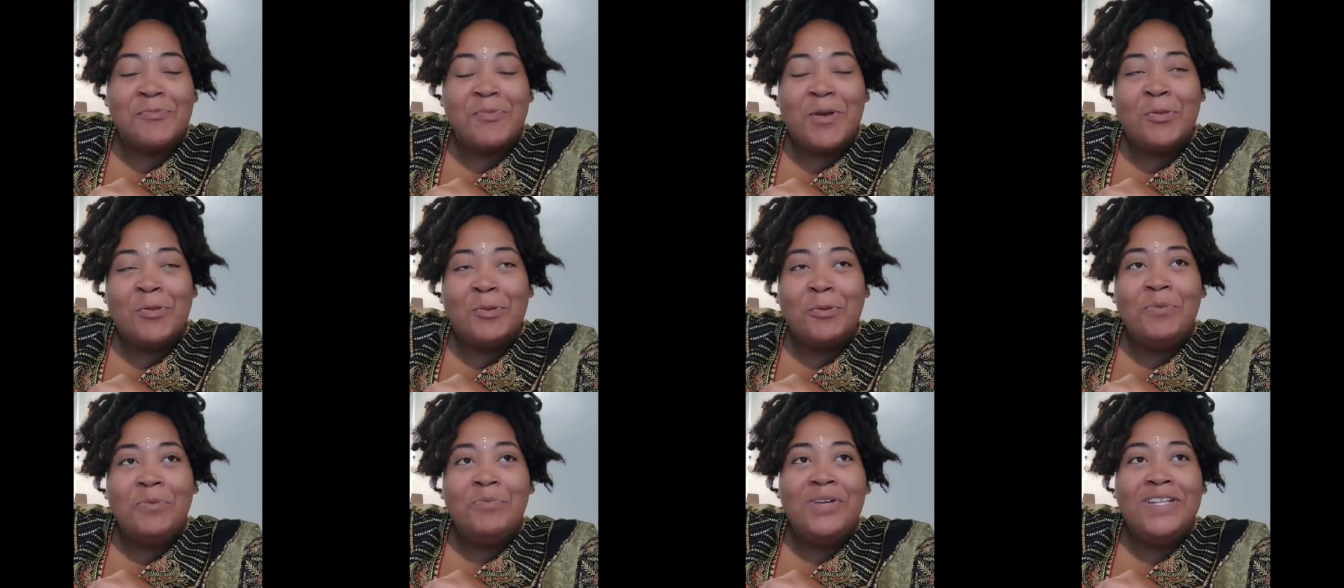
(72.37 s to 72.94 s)

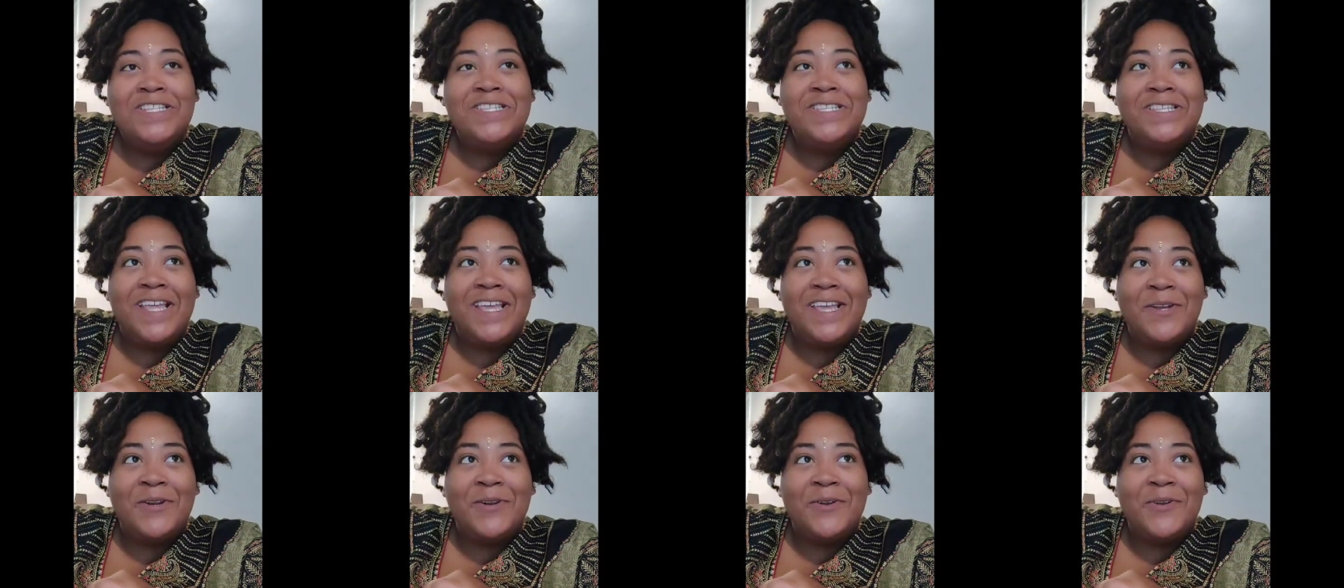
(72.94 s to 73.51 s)
About 3 months
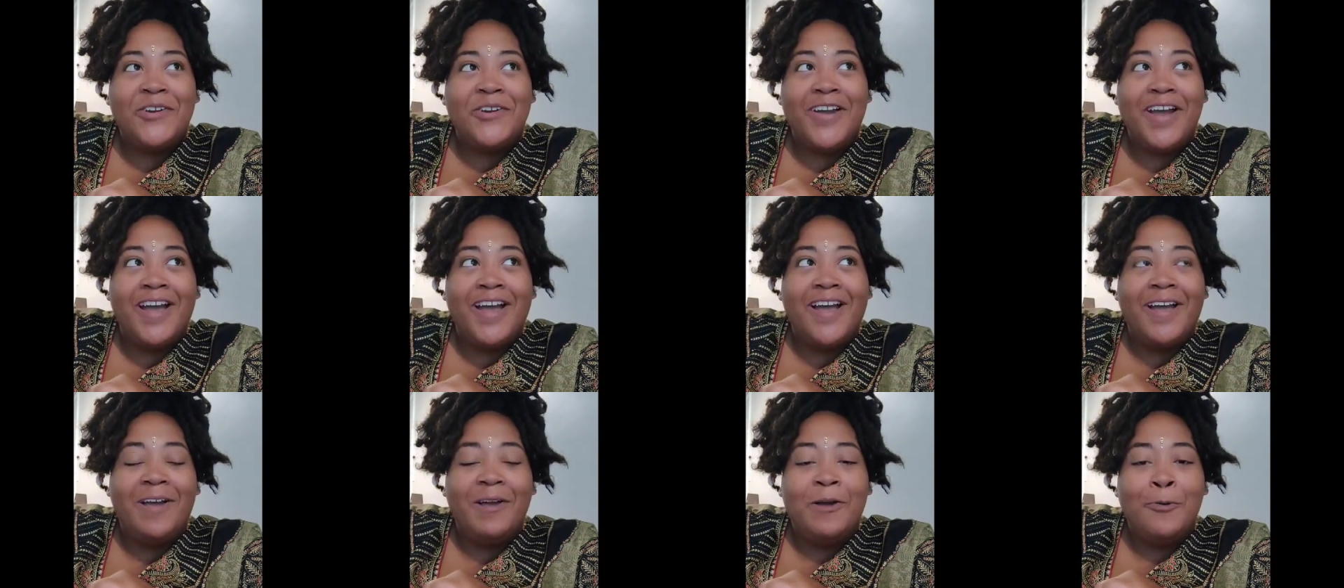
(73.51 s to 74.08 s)
later,
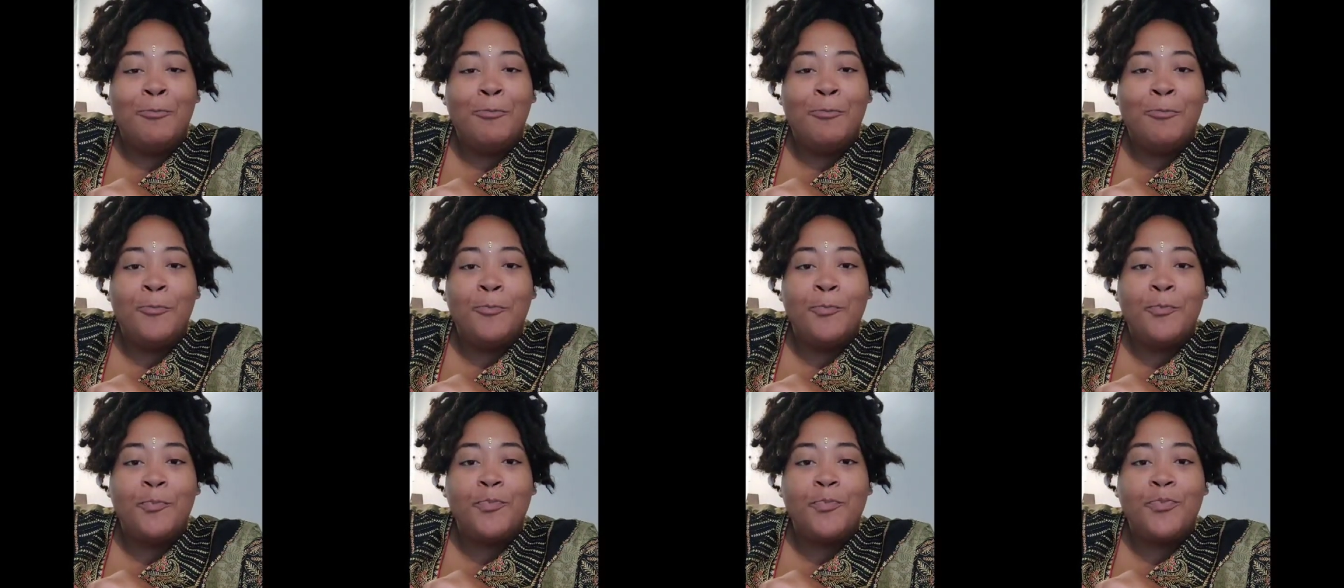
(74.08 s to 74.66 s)
a
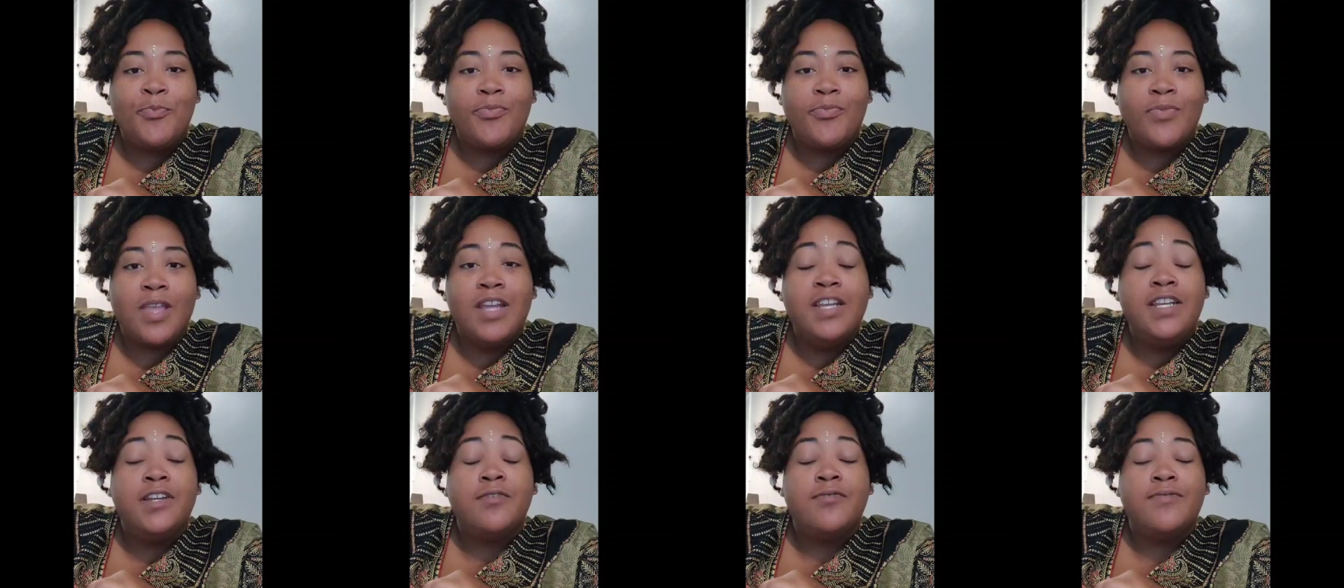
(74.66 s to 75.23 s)

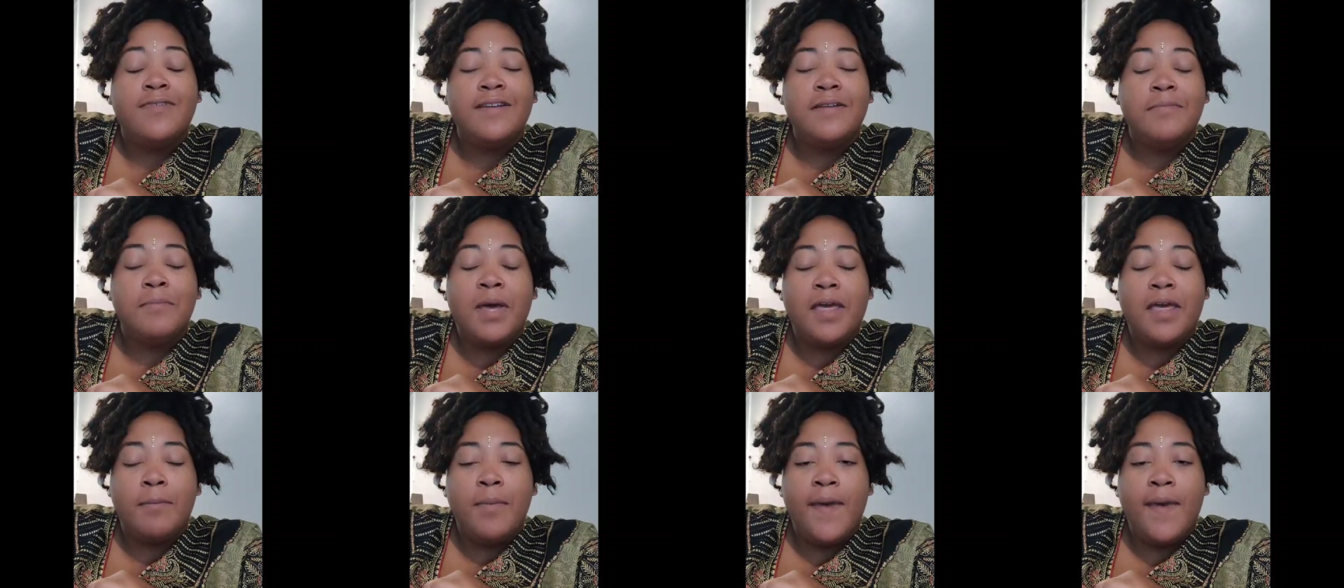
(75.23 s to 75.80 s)
dear friend of
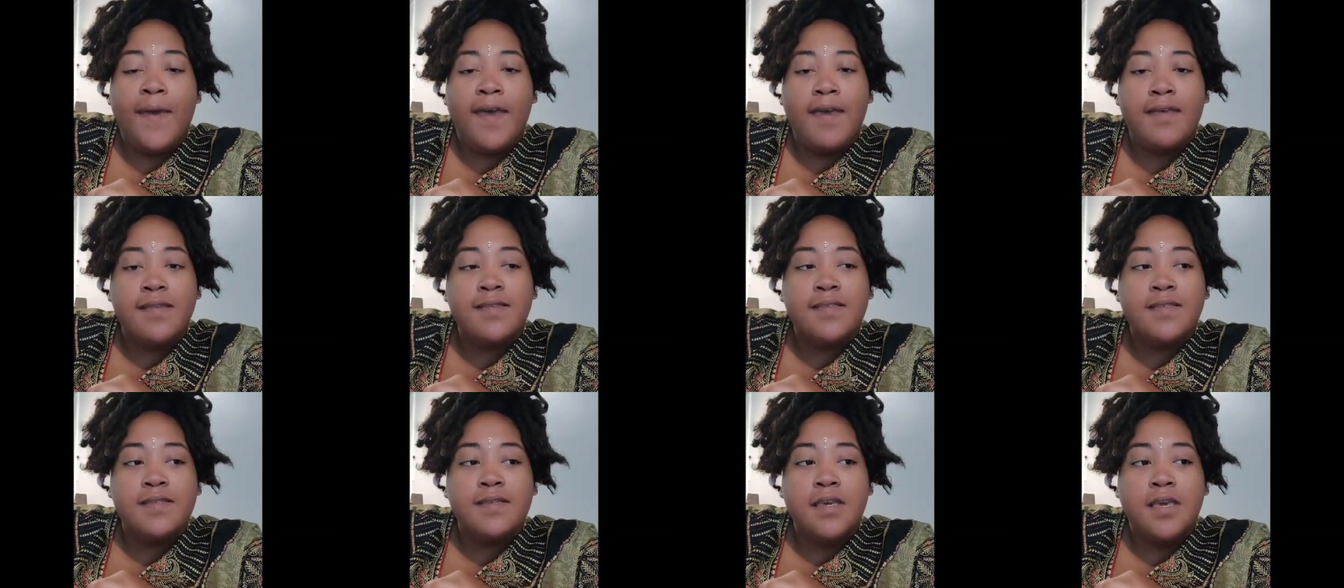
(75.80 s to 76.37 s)
mine
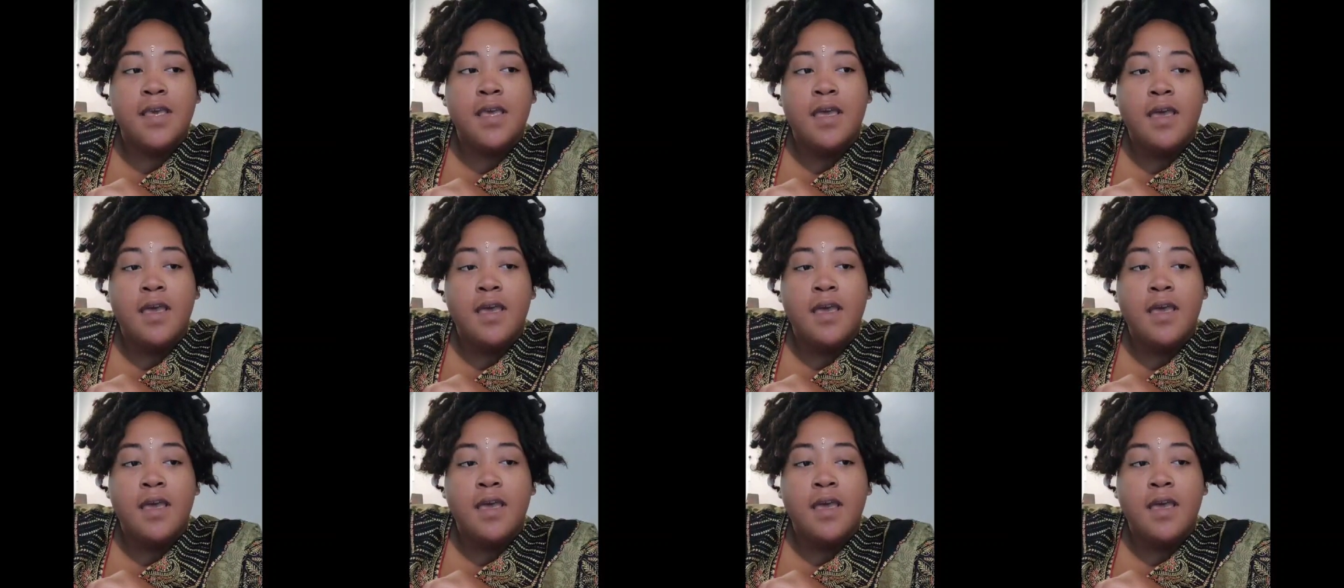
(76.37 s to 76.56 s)
passed.